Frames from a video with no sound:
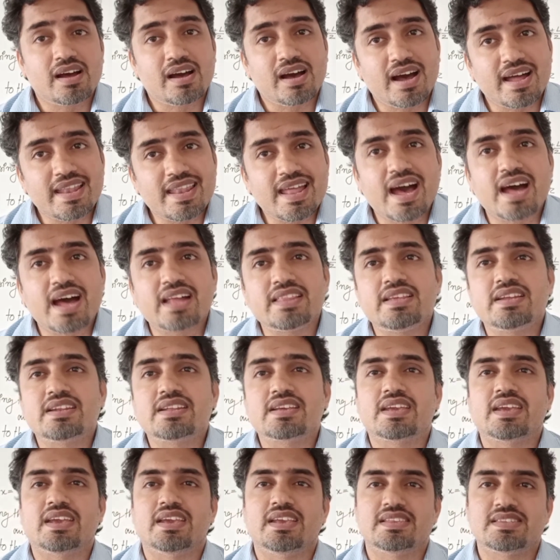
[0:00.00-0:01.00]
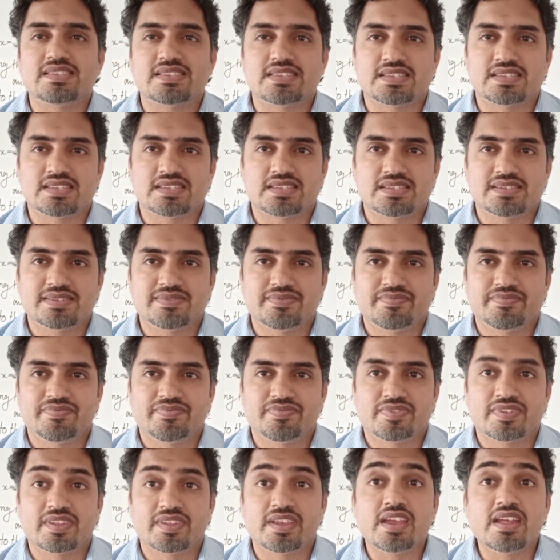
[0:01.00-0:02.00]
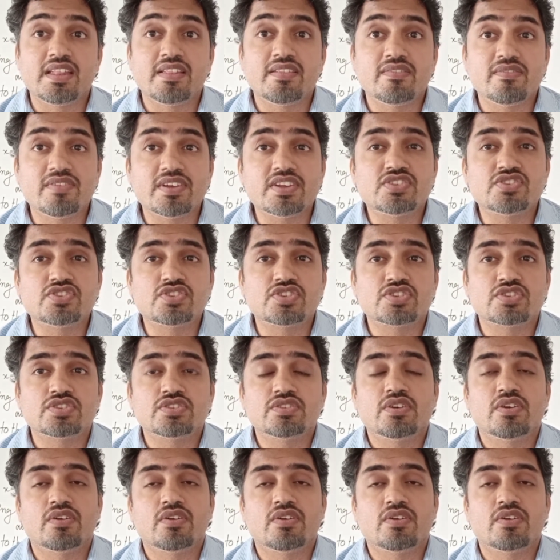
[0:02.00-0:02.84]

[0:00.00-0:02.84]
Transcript: another case in which